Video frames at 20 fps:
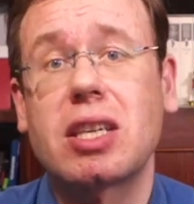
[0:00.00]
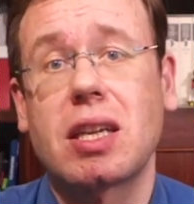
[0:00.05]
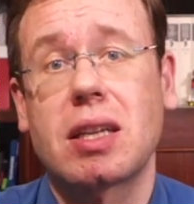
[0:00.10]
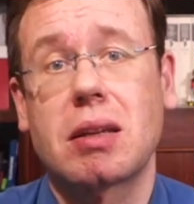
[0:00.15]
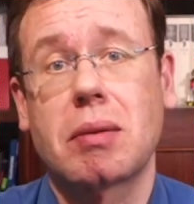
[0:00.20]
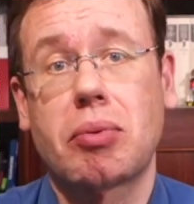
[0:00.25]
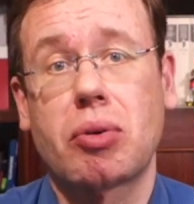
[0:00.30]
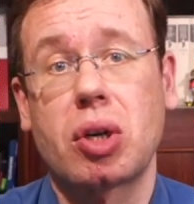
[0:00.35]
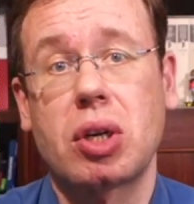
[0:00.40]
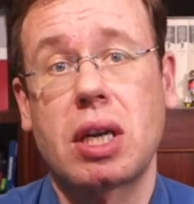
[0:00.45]
and
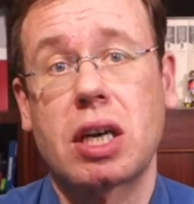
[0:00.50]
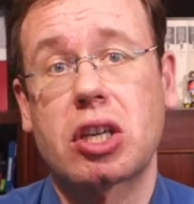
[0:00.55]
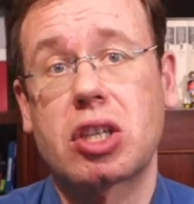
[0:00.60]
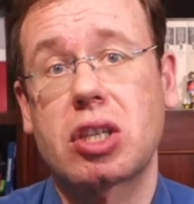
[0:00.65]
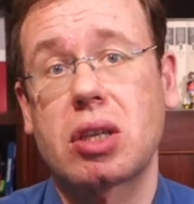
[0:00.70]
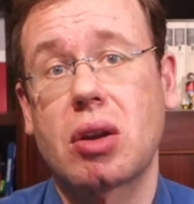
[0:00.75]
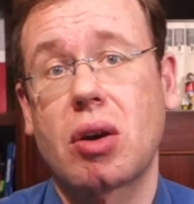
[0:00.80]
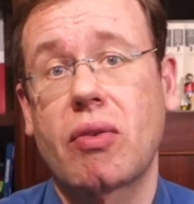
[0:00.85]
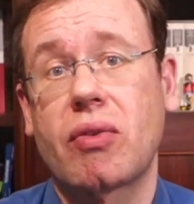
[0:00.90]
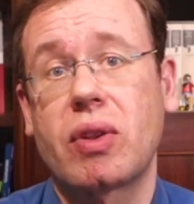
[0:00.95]
the
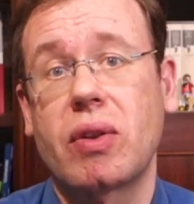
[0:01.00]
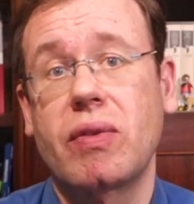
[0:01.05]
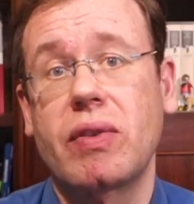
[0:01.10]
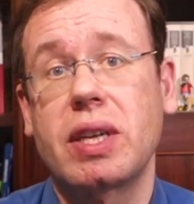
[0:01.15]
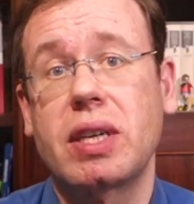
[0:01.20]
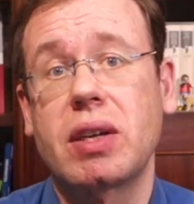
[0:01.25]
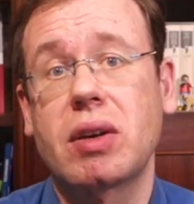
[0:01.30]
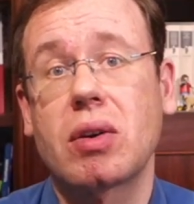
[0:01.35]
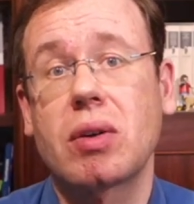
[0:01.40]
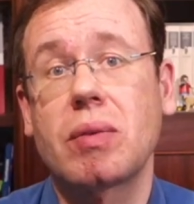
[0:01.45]
production of the
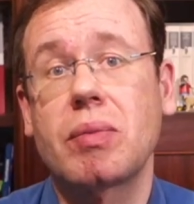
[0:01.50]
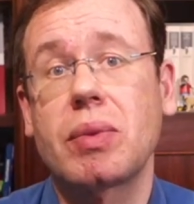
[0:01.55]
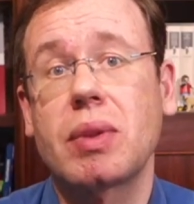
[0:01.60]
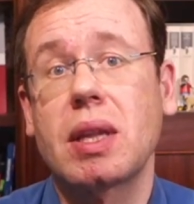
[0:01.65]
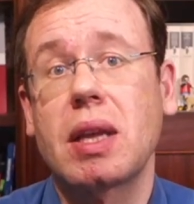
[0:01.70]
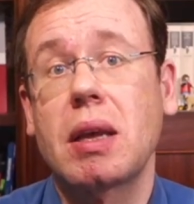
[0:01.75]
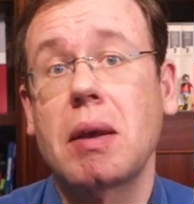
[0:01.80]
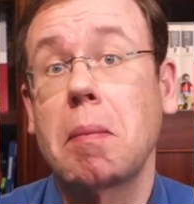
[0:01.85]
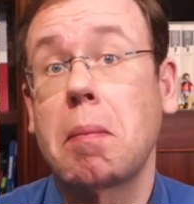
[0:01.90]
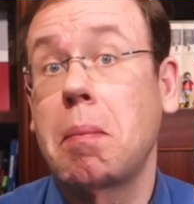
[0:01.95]
video
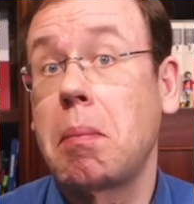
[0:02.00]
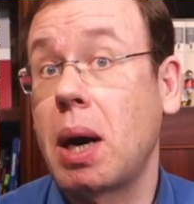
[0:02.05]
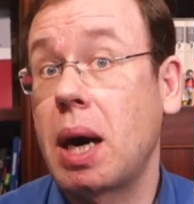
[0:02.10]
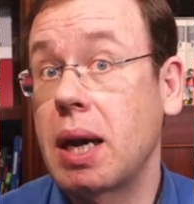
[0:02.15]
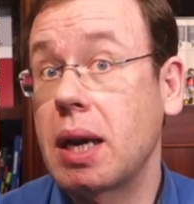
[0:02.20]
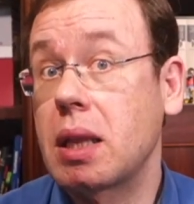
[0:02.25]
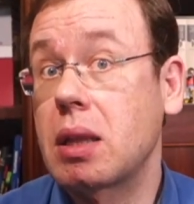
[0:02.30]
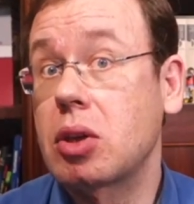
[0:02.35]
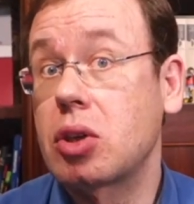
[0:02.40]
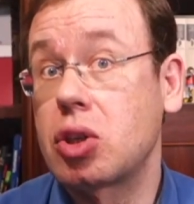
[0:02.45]

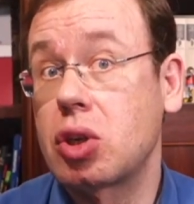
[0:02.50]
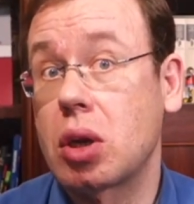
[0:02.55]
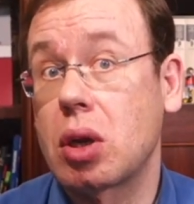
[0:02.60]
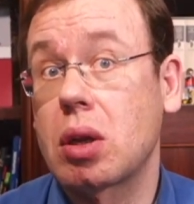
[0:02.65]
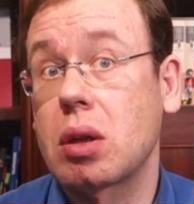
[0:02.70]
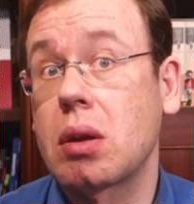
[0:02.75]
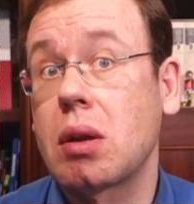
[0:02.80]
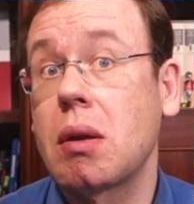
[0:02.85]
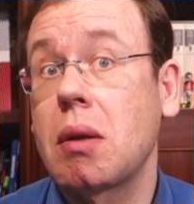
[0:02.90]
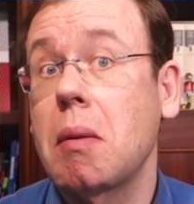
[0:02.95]
by the
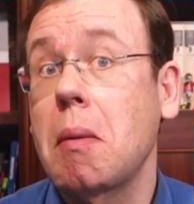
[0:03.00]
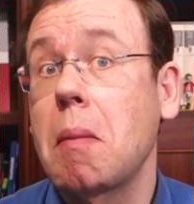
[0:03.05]
journal